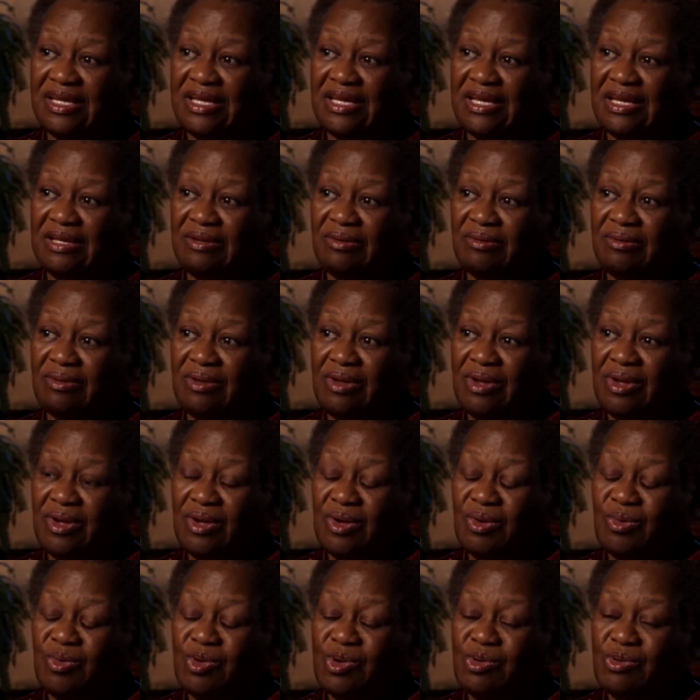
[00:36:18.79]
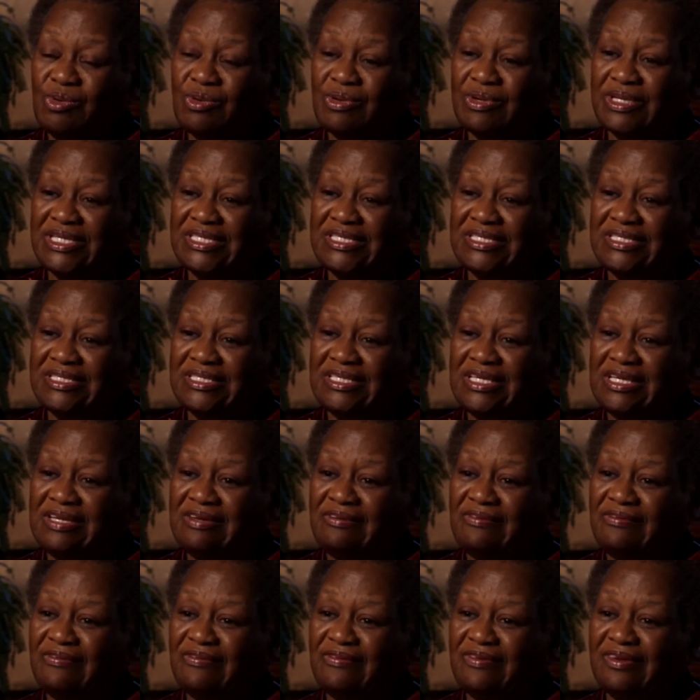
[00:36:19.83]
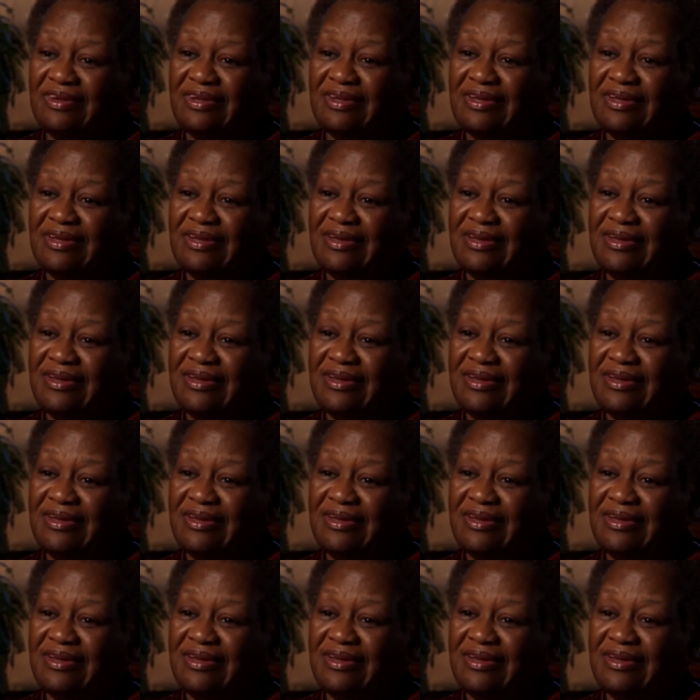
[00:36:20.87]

and we were received